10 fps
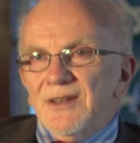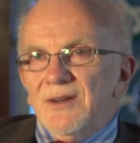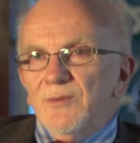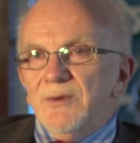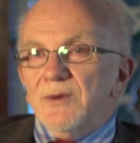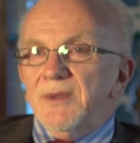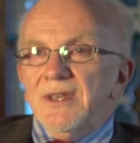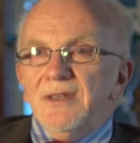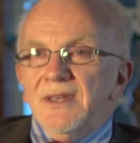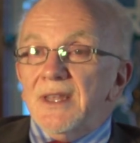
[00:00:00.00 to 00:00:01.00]
we would
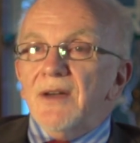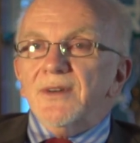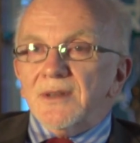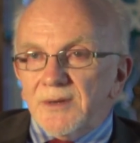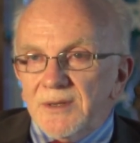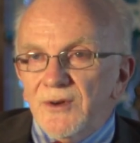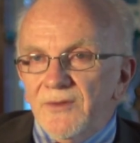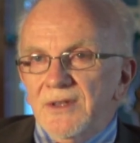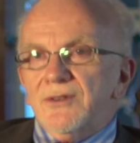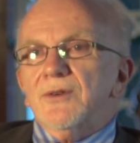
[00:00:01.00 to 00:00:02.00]
be inevitably
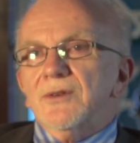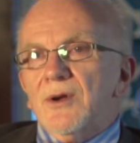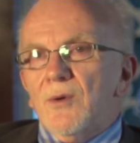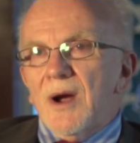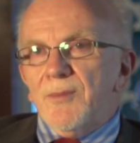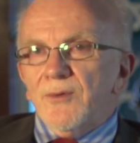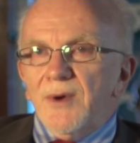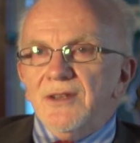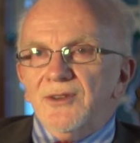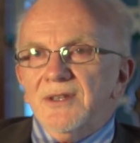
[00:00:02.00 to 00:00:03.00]
moving toward
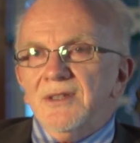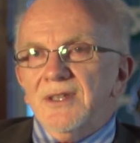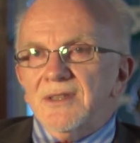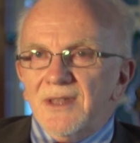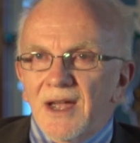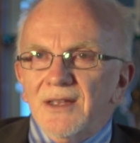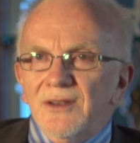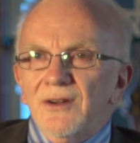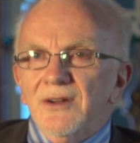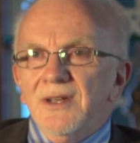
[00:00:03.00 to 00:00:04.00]
cooperation and
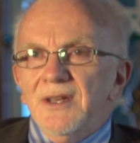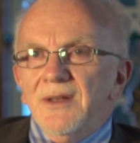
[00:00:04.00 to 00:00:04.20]
dialogue,